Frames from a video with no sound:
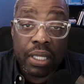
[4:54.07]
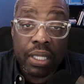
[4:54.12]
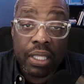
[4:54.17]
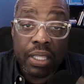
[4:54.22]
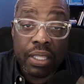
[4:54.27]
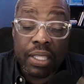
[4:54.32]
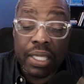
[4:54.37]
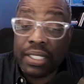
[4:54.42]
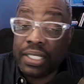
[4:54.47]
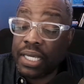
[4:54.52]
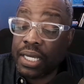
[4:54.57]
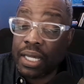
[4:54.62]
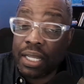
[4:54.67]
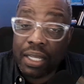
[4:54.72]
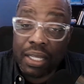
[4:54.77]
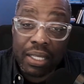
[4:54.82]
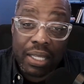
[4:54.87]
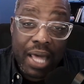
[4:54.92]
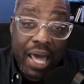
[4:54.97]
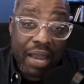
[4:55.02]
They take a
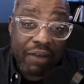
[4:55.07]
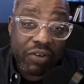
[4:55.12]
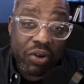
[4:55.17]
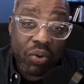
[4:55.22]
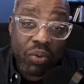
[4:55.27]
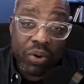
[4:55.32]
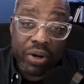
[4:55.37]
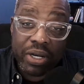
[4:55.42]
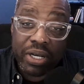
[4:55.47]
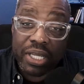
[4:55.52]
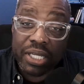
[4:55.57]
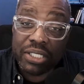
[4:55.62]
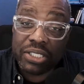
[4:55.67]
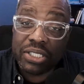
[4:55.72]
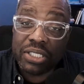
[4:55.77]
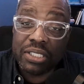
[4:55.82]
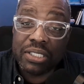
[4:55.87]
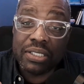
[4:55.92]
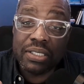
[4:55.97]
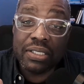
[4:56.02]
lot of
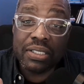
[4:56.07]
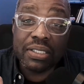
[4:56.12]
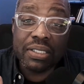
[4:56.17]
coordination.